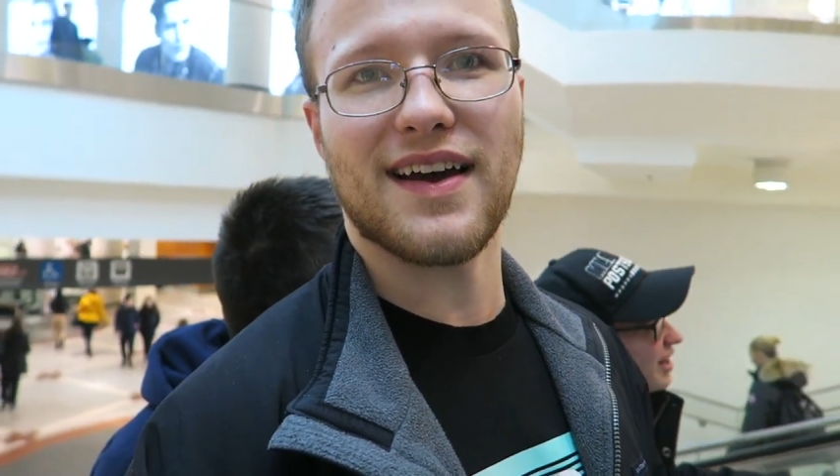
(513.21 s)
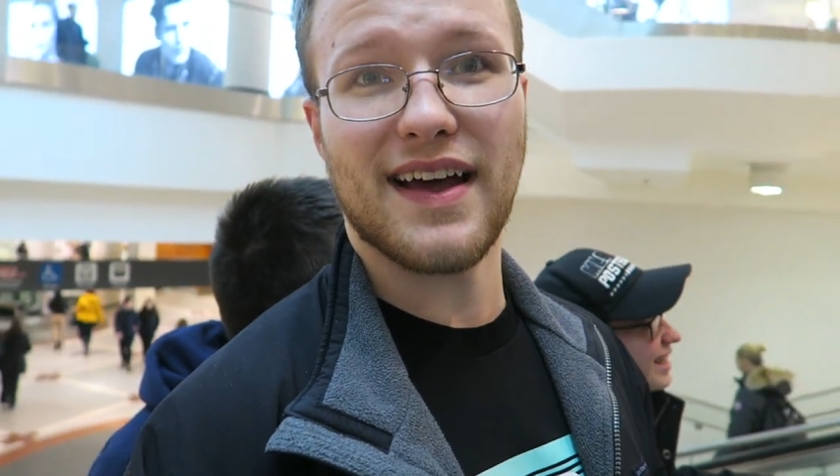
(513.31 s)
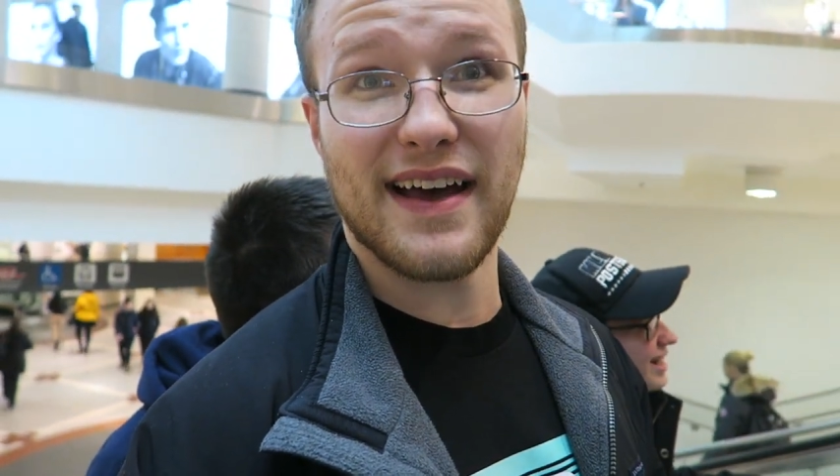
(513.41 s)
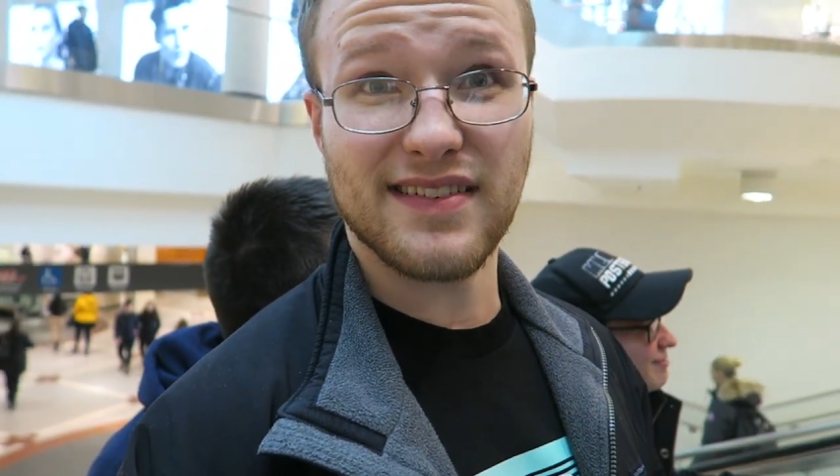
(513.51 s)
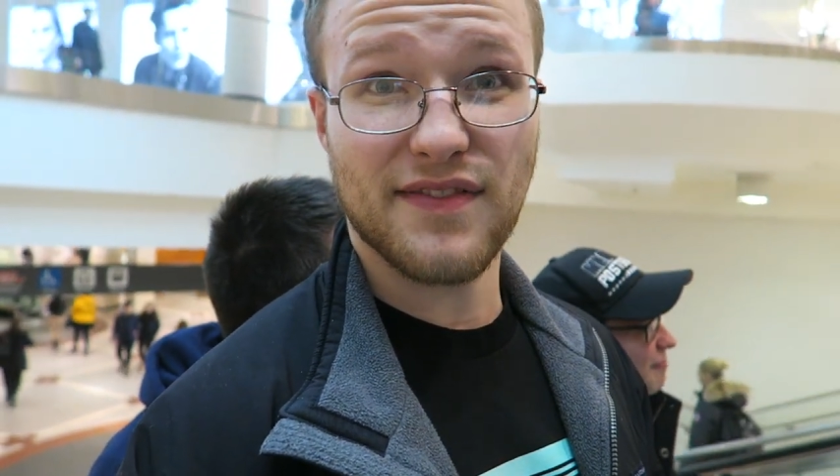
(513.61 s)

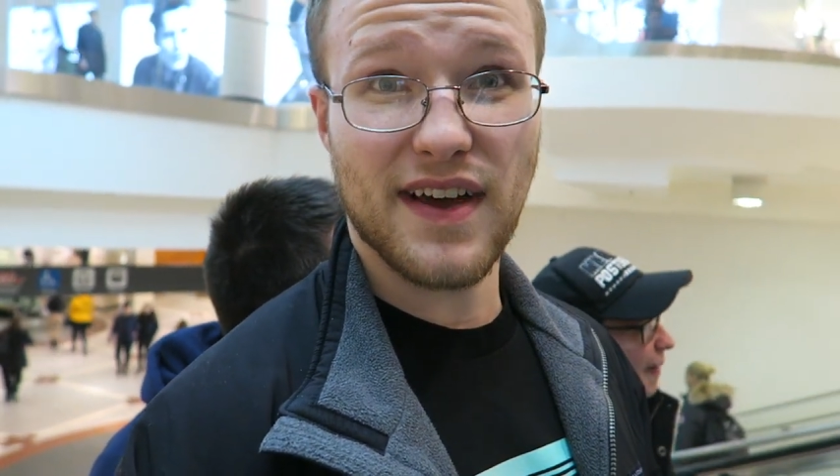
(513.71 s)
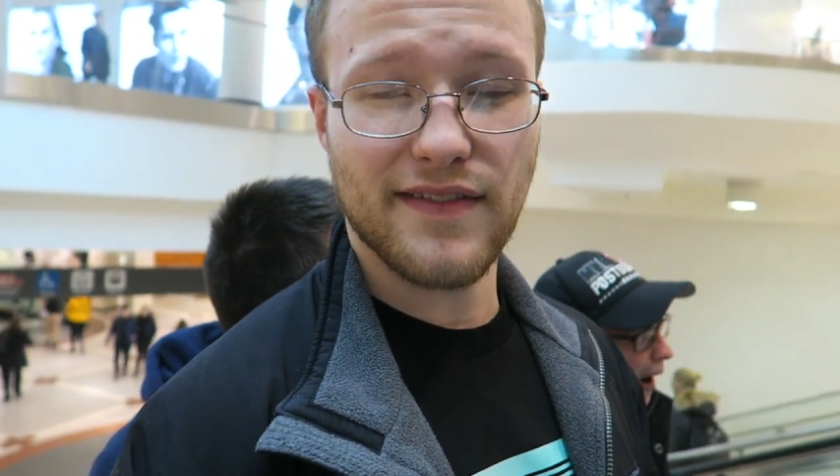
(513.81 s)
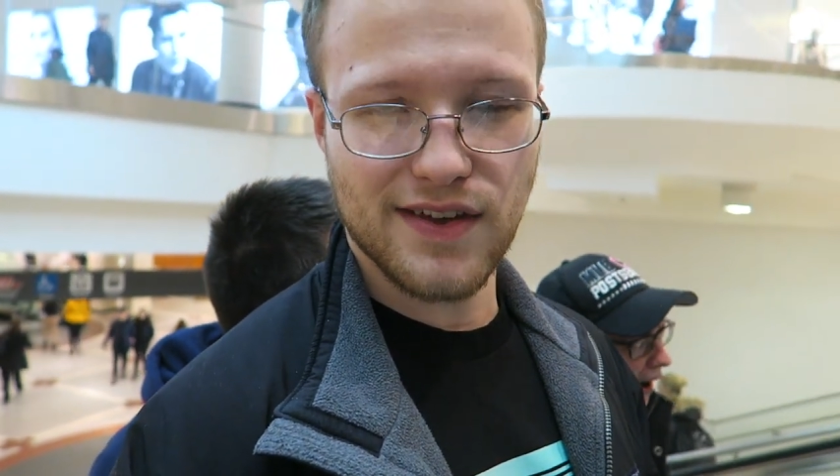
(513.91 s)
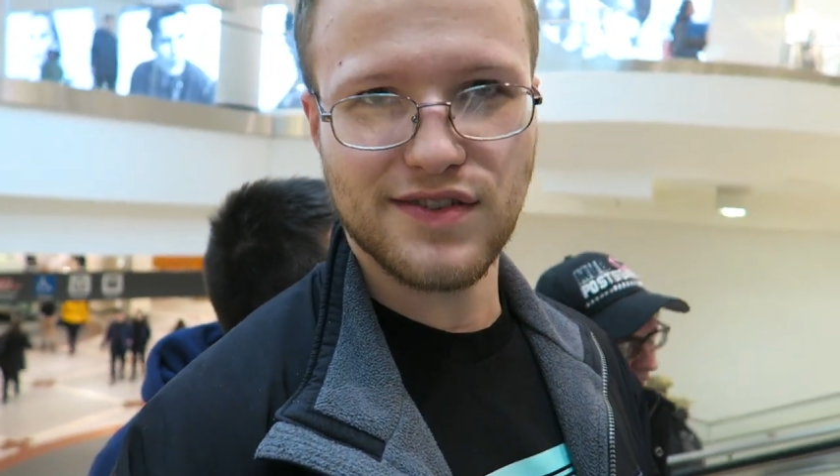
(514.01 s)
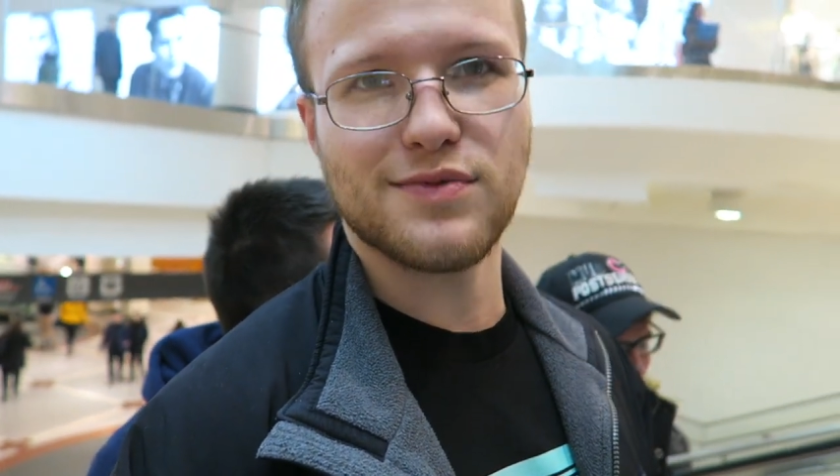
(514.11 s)
got asked if I
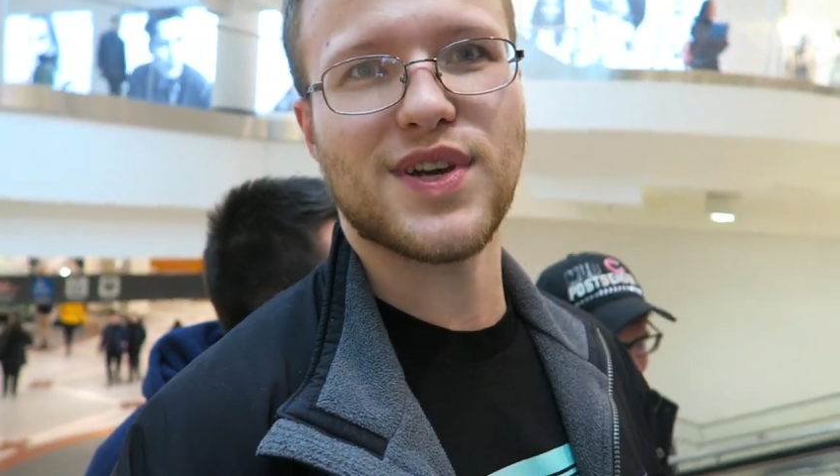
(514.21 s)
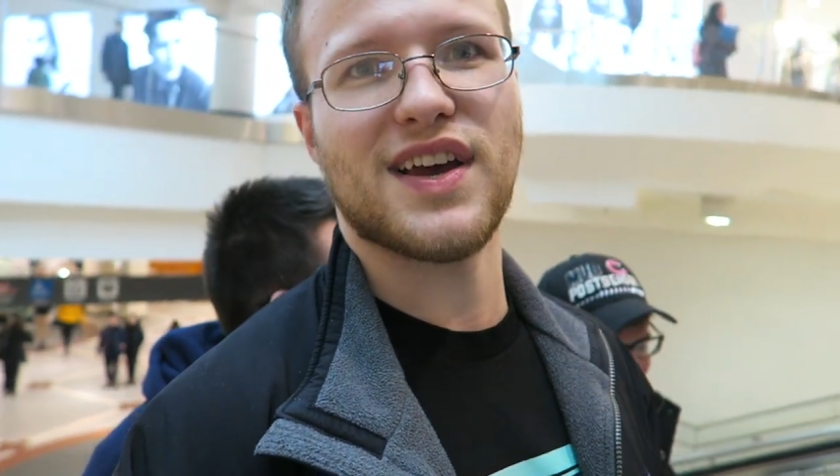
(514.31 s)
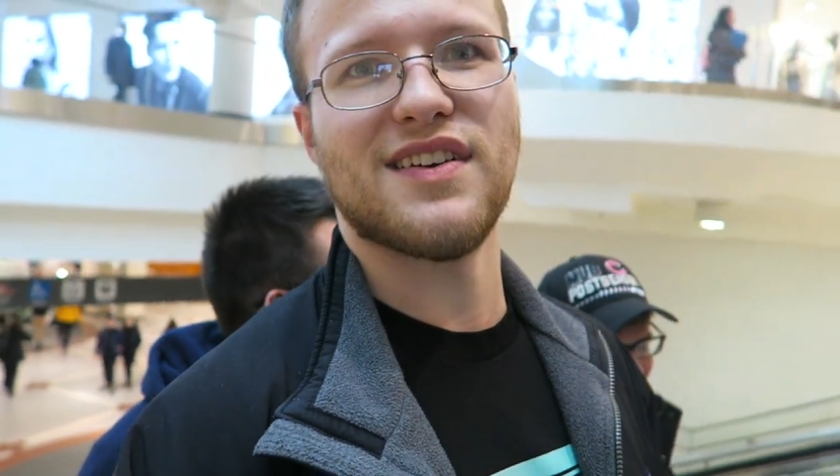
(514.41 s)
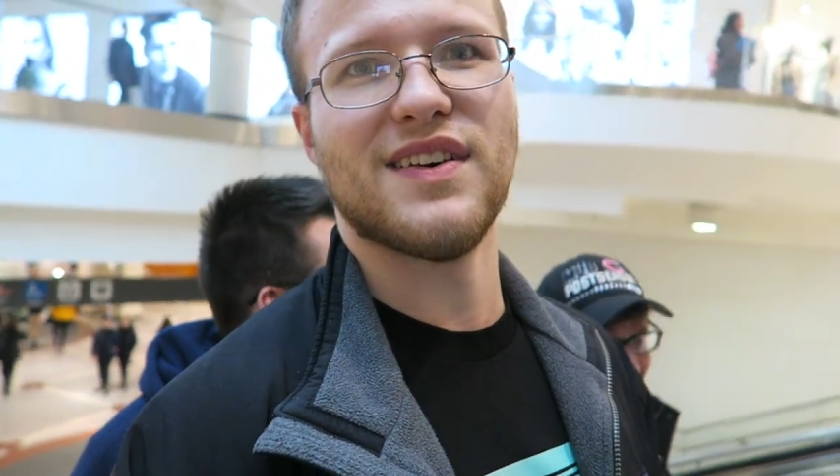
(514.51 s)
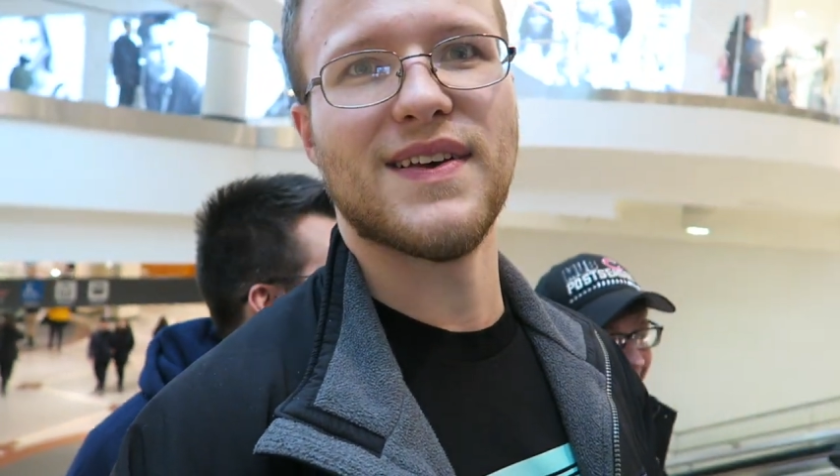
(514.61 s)
have a YouTube
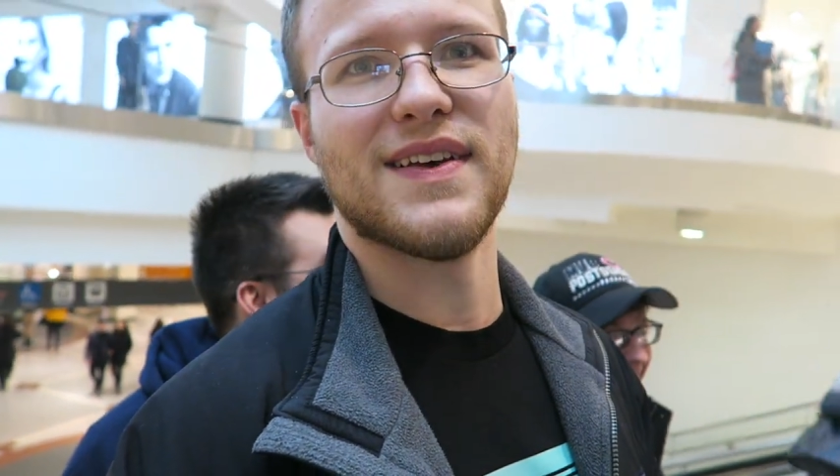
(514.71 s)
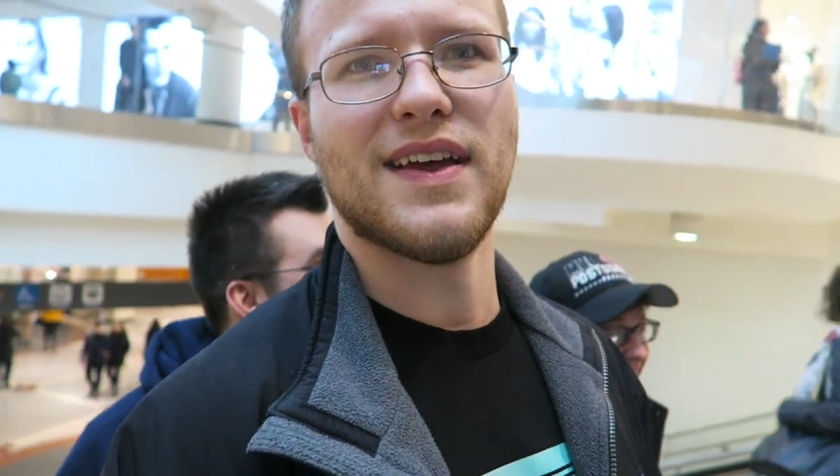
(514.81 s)
channel.